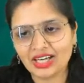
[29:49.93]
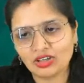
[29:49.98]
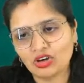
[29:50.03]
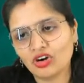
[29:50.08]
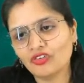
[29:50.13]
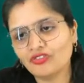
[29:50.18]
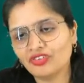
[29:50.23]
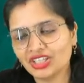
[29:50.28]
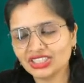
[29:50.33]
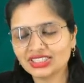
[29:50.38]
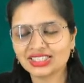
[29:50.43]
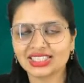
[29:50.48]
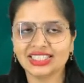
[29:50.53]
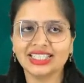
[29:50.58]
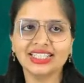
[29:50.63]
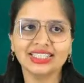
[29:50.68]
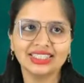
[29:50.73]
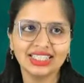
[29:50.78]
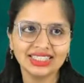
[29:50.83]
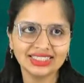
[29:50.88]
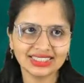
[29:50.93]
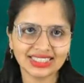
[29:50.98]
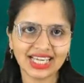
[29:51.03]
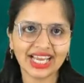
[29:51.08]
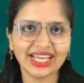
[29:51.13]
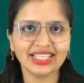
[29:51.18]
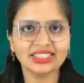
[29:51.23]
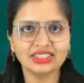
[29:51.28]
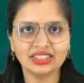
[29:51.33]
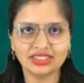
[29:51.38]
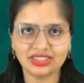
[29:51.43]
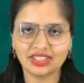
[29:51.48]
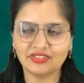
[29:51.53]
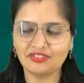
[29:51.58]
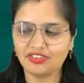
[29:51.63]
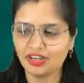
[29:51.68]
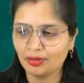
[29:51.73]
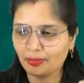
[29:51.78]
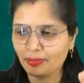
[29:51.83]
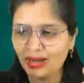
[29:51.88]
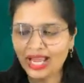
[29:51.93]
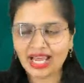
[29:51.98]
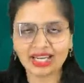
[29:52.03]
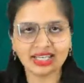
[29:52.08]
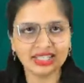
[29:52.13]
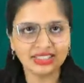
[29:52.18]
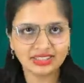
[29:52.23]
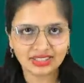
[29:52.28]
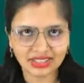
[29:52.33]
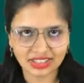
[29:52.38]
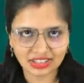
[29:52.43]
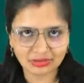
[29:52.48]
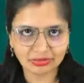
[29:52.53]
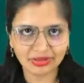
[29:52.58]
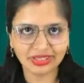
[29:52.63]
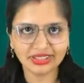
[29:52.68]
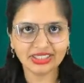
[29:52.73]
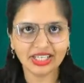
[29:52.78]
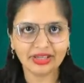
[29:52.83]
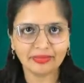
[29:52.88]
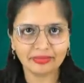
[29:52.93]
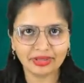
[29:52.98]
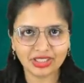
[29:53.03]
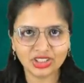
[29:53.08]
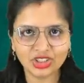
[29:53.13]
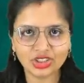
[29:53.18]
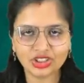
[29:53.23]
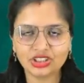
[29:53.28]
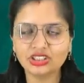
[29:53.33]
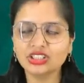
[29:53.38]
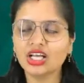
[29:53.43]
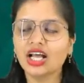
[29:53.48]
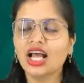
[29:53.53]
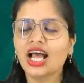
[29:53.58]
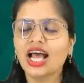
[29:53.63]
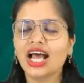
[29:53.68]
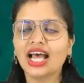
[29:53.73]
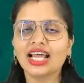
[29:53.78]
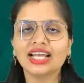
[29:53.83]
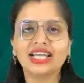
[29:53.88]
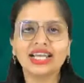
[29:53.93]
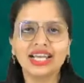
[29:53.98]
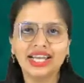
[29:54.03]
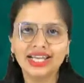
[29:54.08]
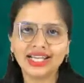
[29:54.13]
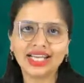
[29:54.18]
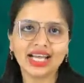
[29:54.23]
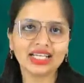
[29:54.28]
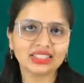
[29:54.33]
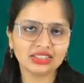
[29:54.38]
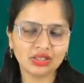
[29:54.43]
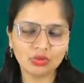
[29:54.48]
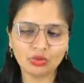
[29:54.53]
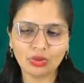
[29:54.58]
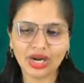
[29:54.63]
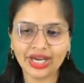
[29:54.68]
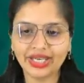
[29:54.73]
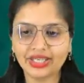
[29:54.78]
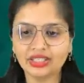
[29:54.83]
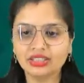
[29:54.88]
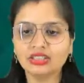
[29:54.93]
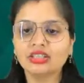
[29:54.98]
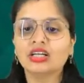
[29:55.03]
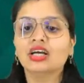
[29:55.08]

obviously the size is different, pan is this much dimension and lake has a wider